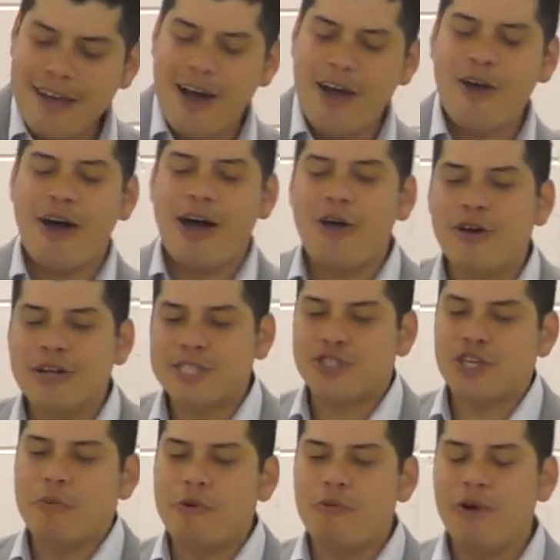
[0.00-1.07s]
I, I heard a
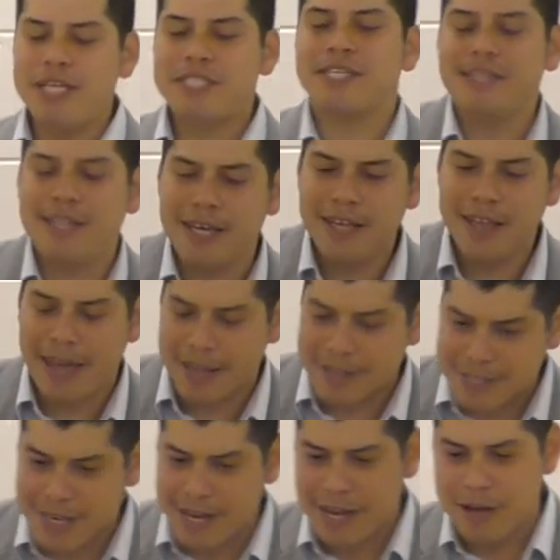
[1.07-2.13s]
sermon recently
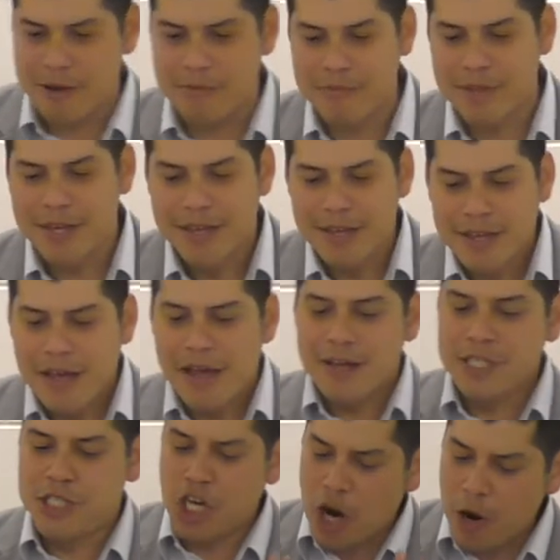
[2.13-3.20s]
that um,
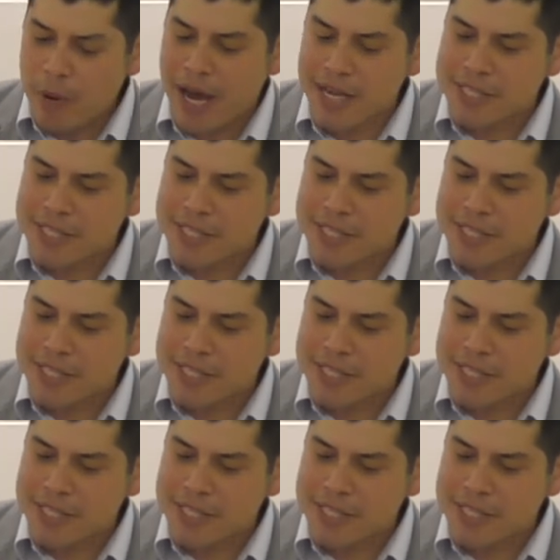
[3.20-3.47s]
Jeremiah